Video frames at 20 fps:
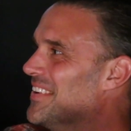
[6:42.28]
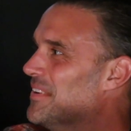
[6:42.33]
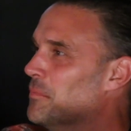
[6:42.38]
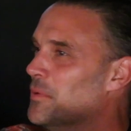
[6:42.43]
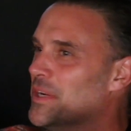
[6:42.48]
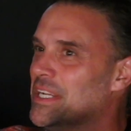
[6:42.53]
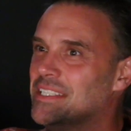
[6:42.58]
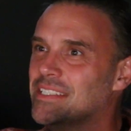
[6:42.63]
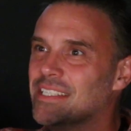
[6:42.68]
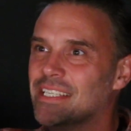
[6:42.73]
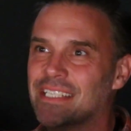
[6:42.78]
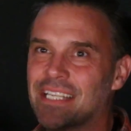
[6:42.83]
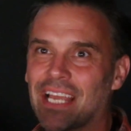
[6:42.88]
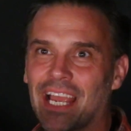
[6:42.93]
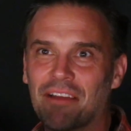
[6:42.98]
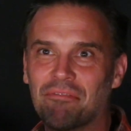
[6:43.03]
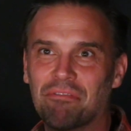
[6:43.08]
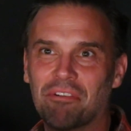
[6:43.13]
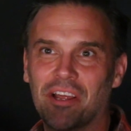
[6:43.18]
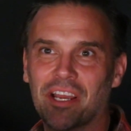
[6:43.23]
But we did
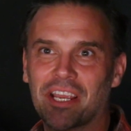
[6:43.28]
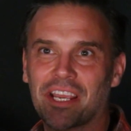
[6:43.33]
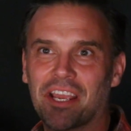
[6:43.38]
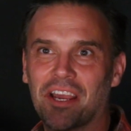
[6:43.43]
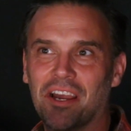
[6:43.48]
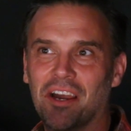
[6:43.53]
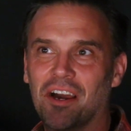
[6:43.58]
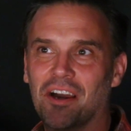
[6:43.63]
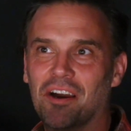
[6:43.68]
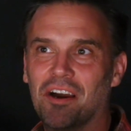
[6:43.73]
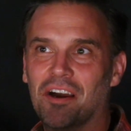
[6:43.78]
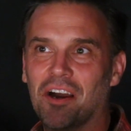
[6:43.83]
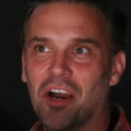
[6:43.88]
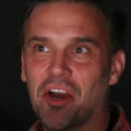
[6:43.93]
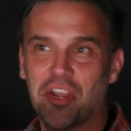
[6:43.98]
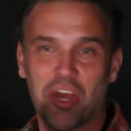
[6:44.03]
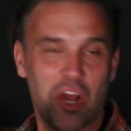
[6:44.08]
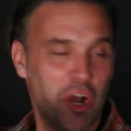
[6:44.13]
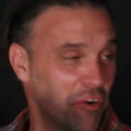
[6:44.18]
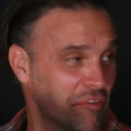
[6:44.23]
have like
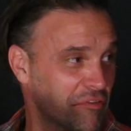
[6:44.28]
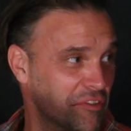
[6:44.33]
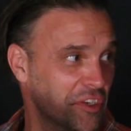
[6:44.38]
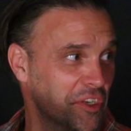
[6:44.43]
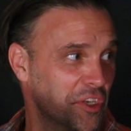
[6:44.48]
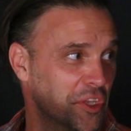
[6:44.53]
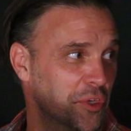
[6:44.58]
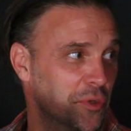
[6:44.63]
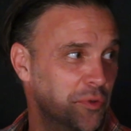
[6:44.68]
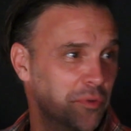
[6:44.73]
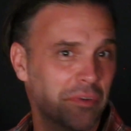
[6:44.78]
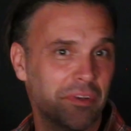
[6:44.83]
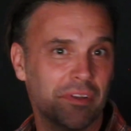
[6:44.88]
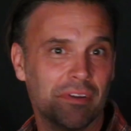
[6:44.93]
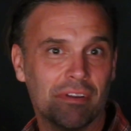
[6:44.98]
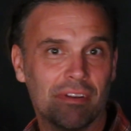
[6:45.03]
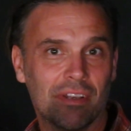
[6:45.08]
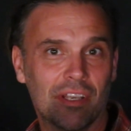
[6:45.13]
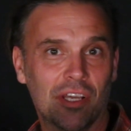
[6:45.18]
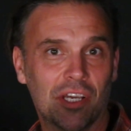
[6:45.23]
an afternoon
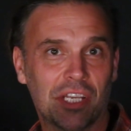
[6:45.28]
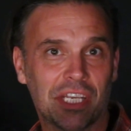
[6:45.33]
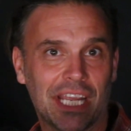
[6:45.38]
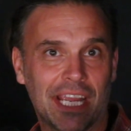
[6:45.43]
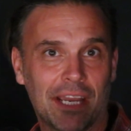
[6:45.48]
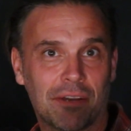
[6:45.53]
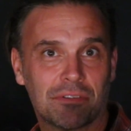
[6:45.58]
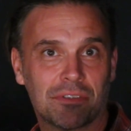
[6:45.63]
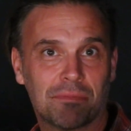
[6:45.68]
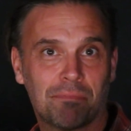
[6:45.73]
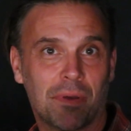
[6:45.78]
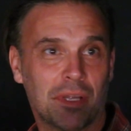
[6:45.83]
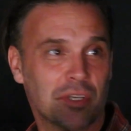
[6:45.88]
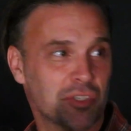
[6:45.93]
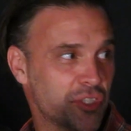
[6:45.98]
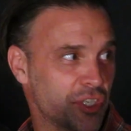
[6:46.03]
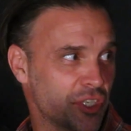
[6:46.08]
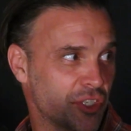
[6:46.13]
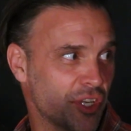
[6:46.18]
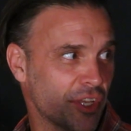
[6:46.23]
learning how to
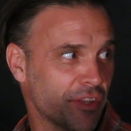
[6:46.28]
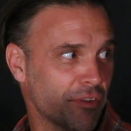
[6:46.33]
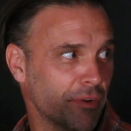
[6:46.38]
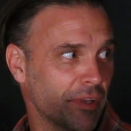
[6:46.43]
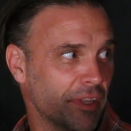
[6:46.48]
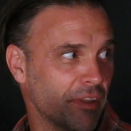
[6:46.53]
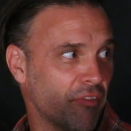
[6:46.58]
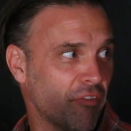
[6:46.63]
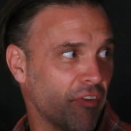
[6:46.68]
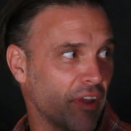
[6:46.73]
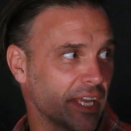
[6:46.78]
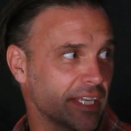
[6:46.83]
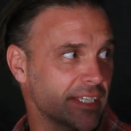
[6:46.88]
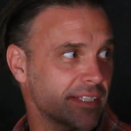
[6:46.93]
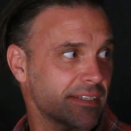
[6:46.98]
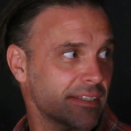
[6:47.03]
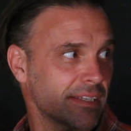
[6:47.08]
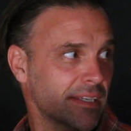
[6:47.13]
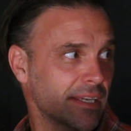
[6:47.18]
punch each other in the face.